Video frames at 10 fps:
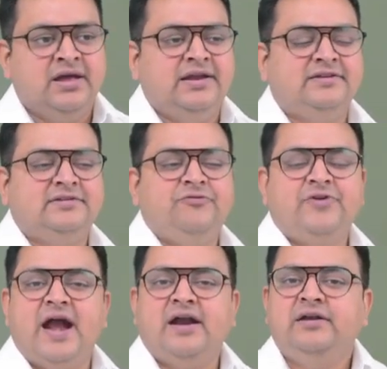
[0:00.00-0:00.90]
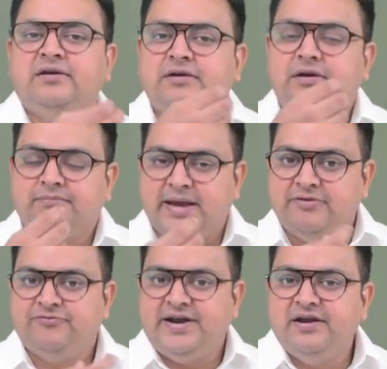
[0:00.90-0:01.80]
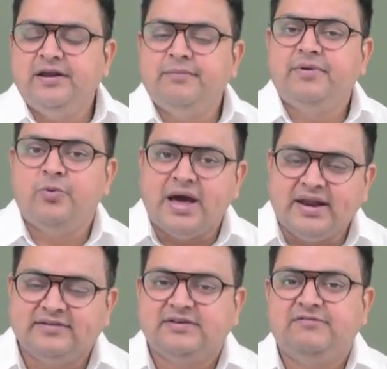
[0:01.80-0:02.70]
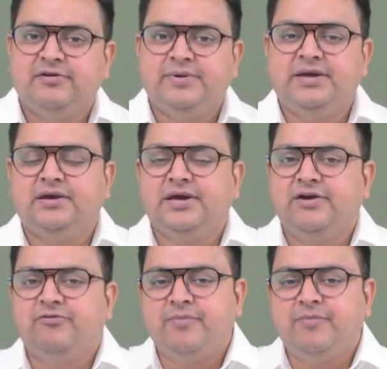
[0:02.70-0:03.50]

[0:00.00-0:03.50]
Let's say my friend number one has given me gift,